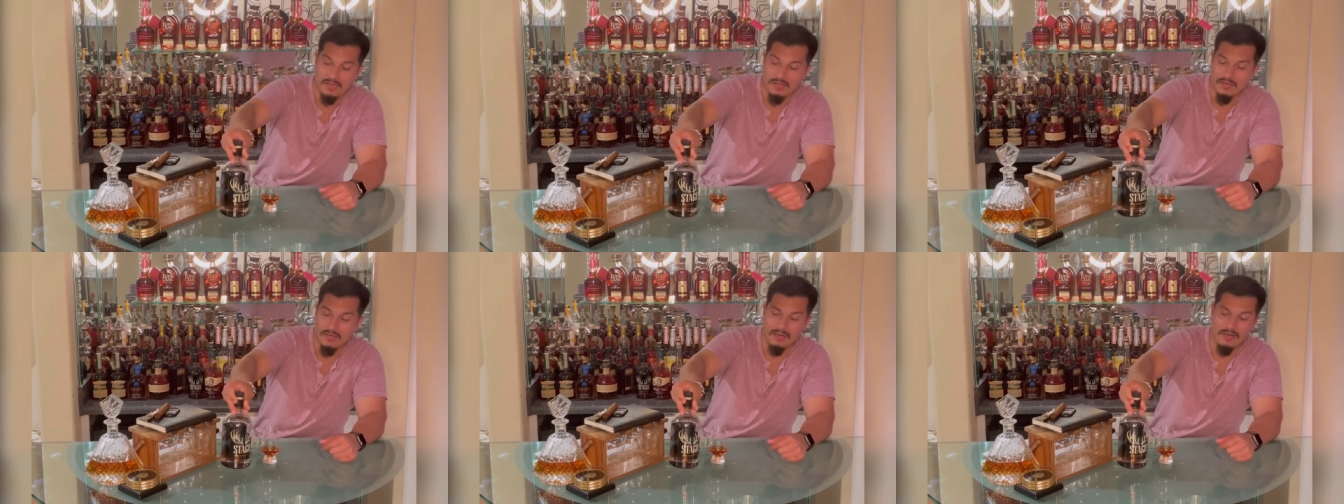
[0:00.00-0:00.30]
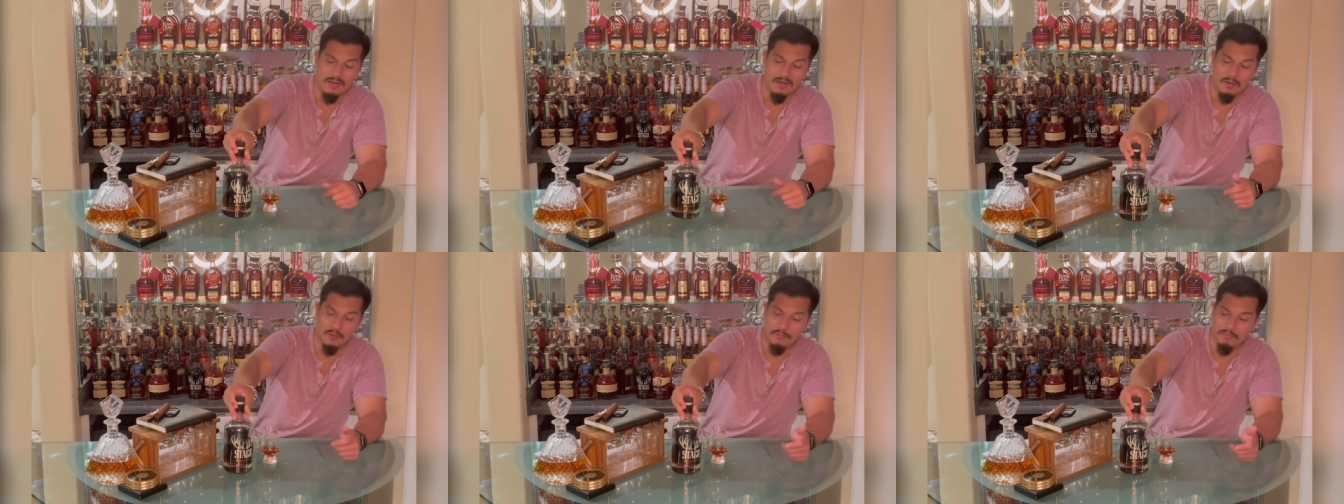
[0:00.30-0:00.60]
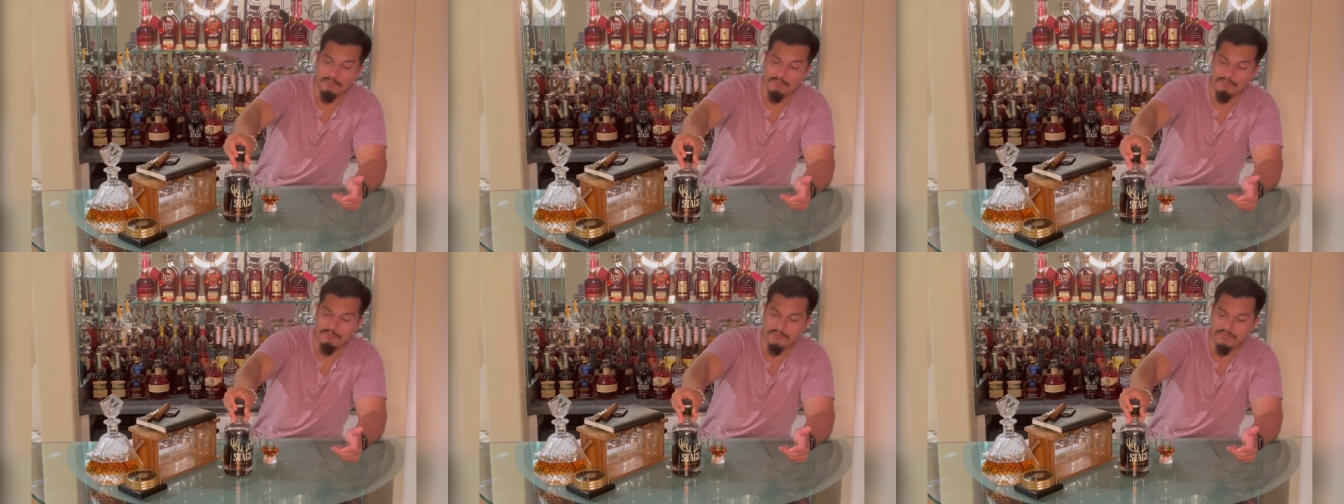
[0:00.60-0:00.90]
Uh,
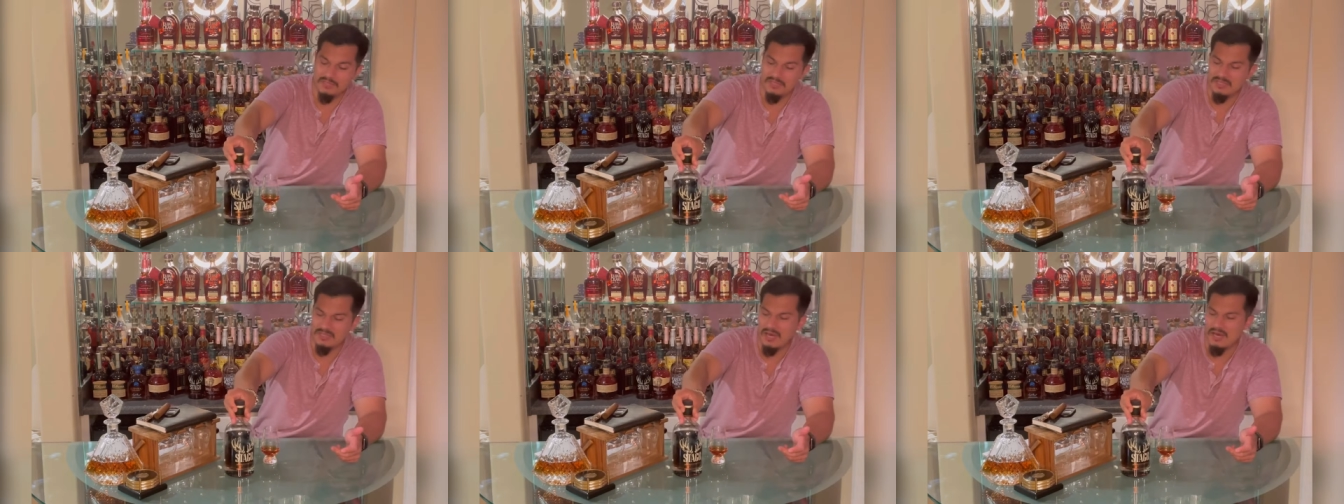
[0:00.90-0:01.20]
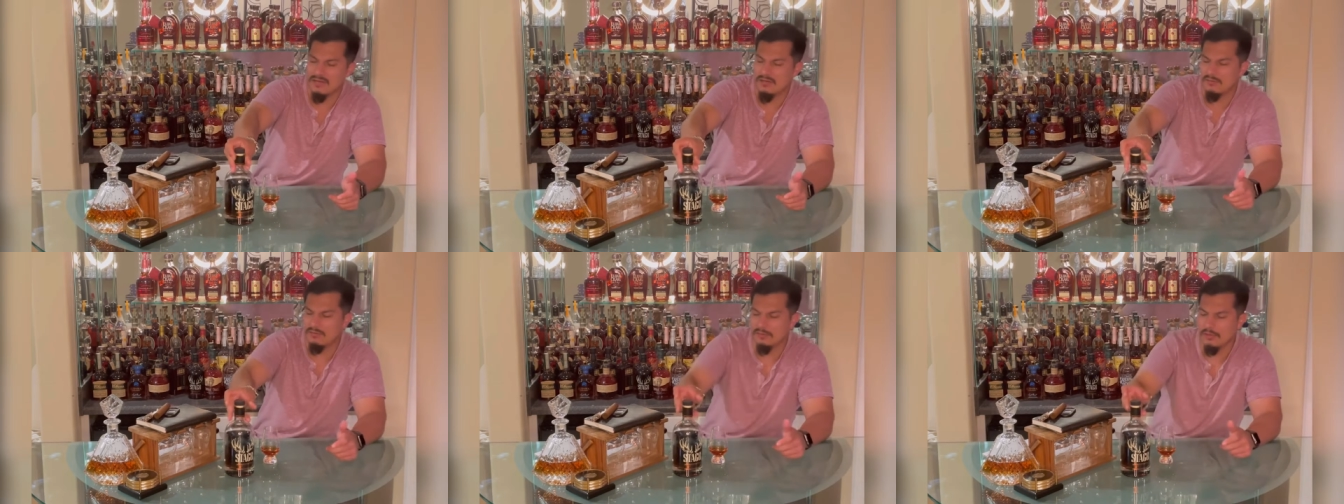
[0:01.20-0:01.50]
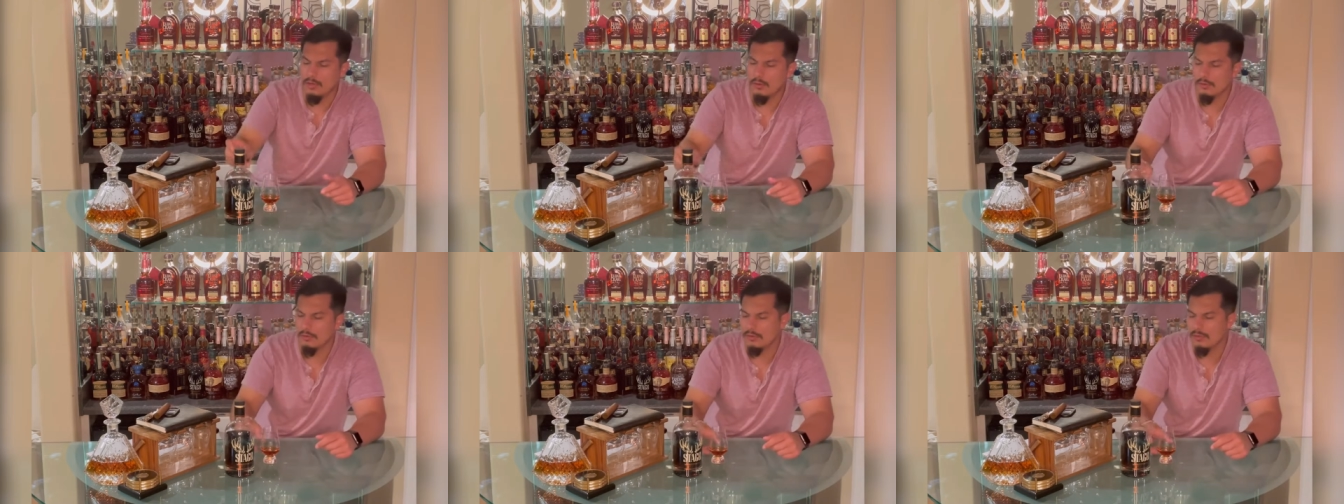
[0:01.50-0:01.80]
kind of
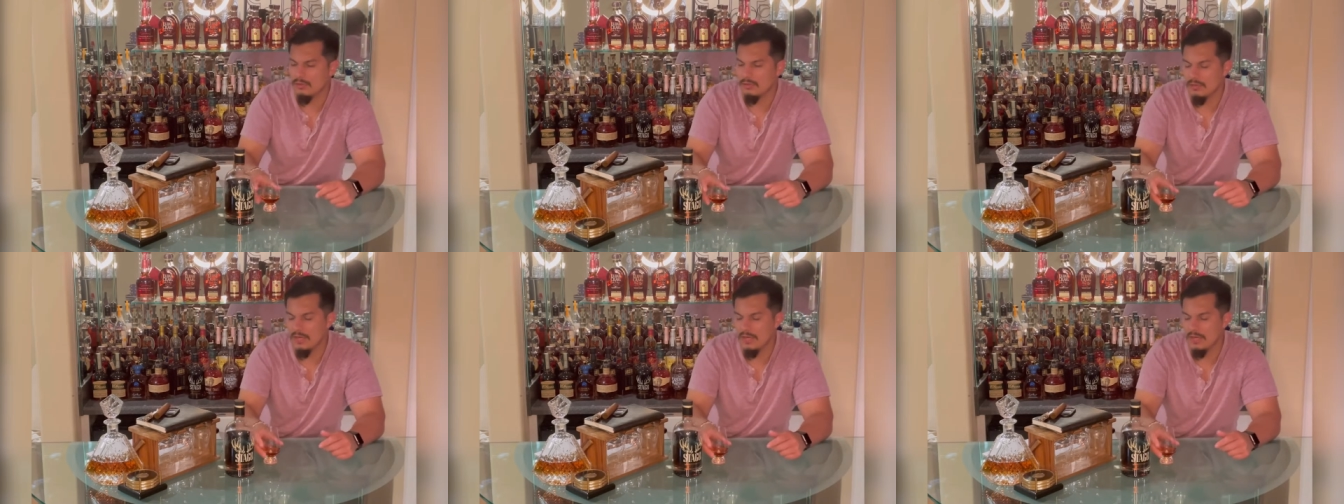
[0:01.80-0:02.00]
lower.